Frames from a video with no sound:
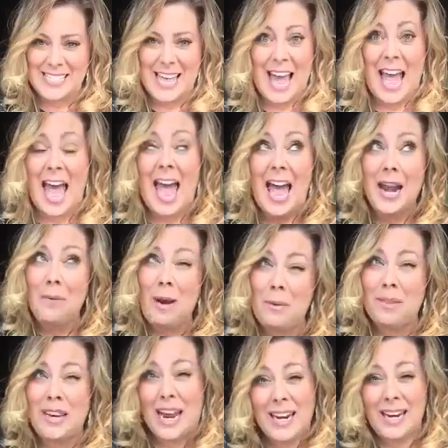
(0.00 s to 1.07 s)
that anyone
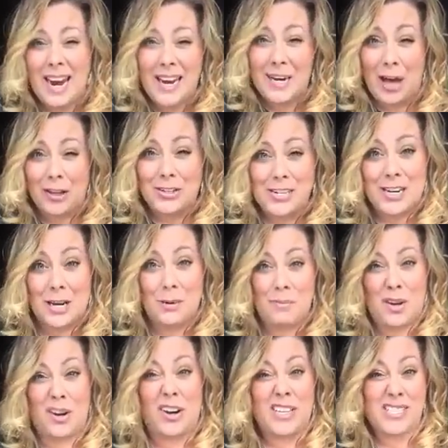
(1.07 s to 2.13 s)
with $99 and a
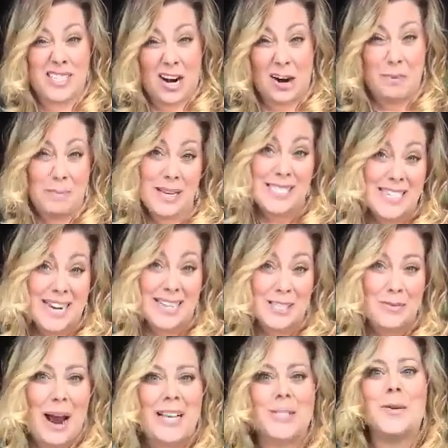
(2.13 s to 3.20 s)
computer can start a business,
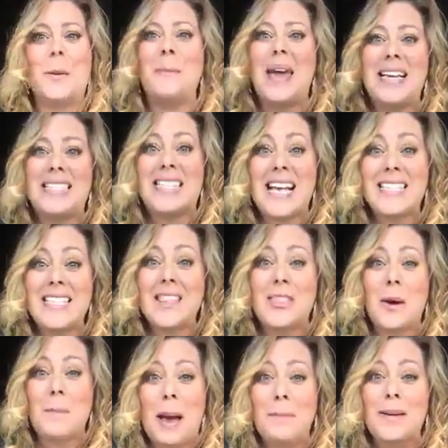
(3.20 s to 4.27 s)
right? So it makes sense that
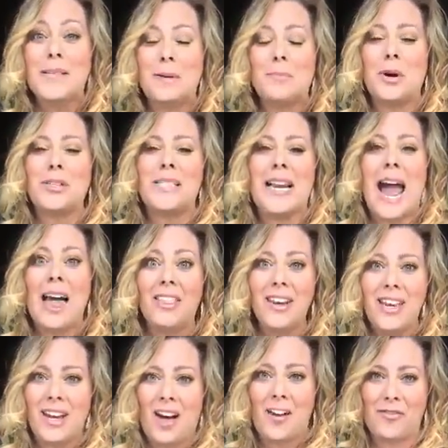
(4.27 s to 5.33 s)
there might be some
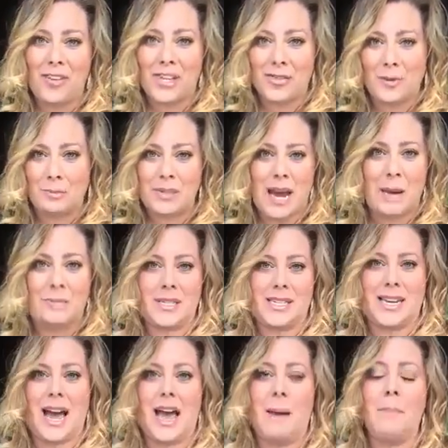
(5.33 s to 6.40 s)
personality conflicts from time to
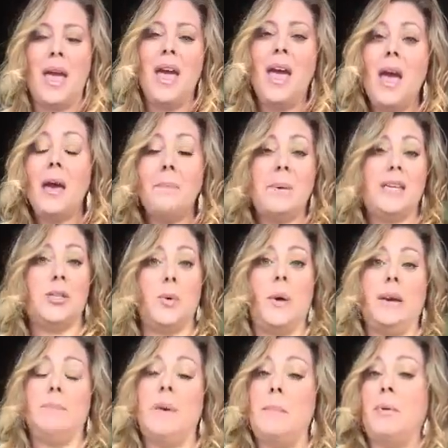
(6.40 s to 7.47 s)
time
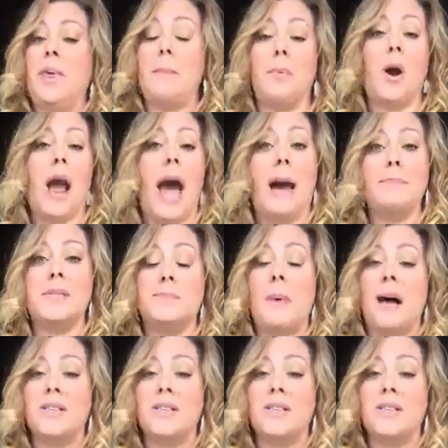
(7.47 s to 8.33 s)
between people that perhaps